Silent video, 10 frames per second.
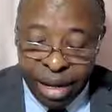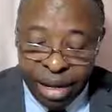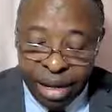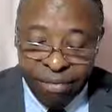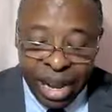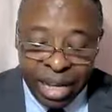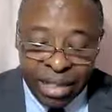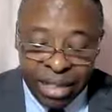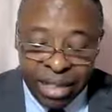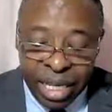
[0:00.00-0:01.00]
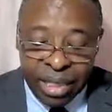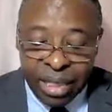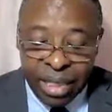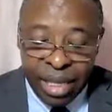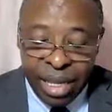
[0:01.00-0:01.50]
in verse
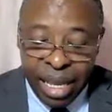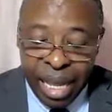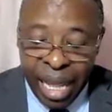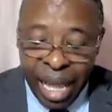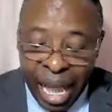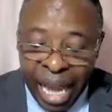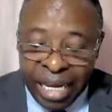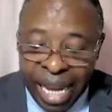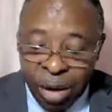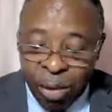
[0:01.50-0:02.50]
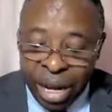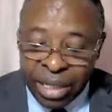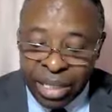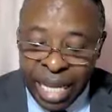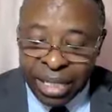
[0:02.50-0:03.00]
6, and there were
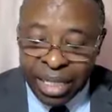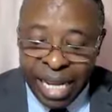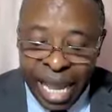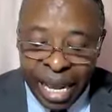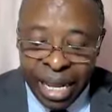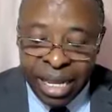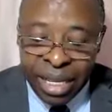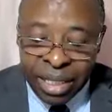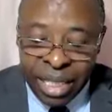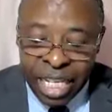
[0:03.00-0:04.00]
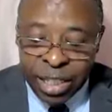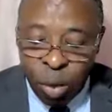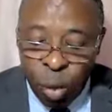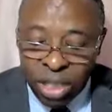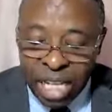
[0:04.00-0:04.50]
set there
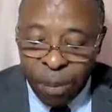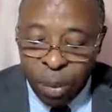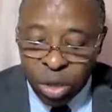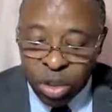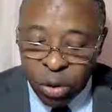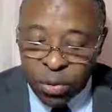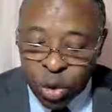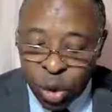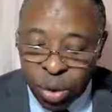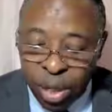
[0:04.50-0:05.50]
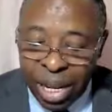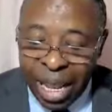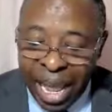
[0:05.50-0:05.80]
six water pots of stone